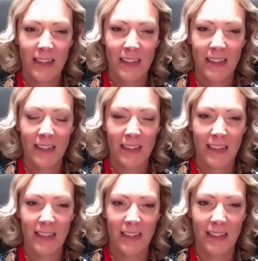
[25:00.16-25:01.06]

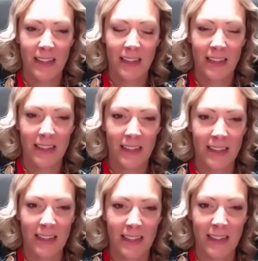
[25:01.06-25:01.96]

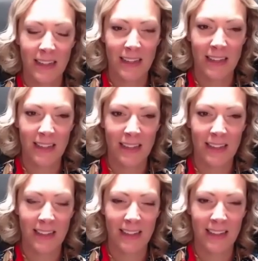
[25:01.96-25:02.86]

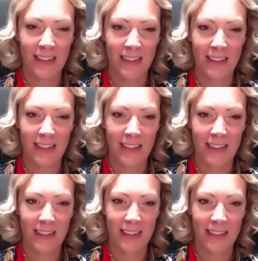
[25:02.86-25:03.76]

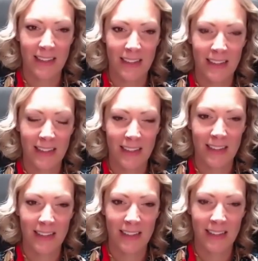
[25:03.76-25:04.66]

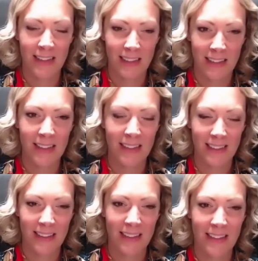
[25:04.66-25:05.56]

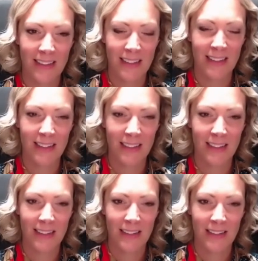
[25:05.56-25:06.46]

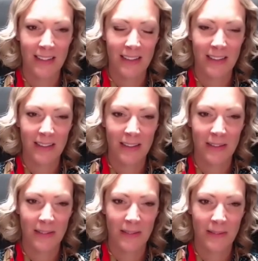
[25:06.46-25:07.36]

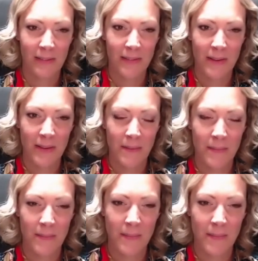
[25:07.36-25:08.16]
[no speech]